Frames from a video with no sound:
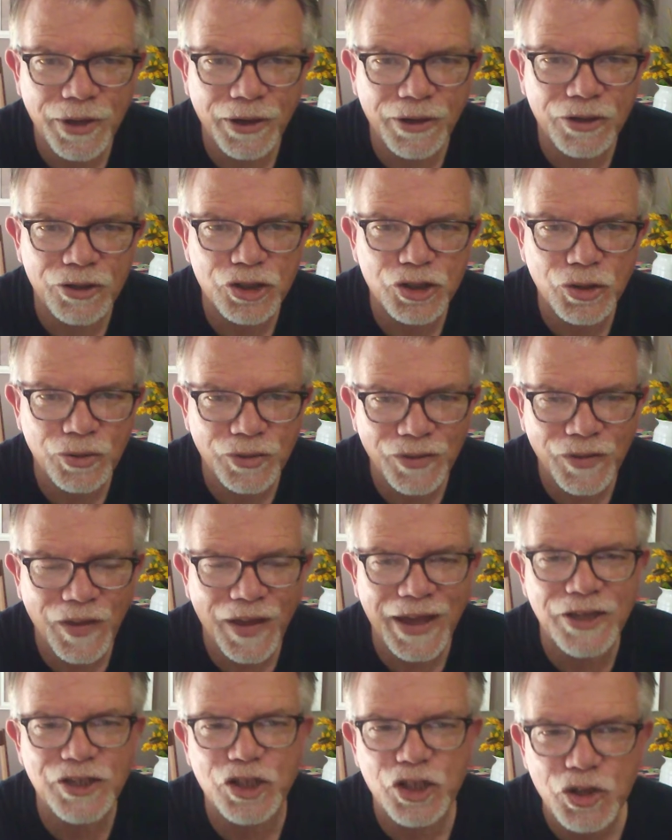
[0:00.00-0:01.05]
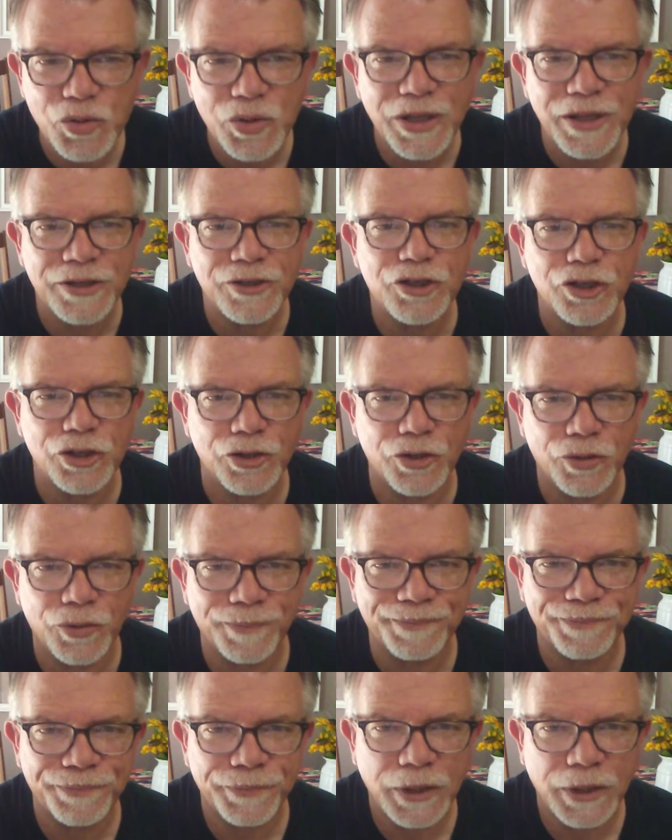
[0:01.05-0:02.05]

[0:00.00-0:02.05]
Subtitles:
there are certain things you can do,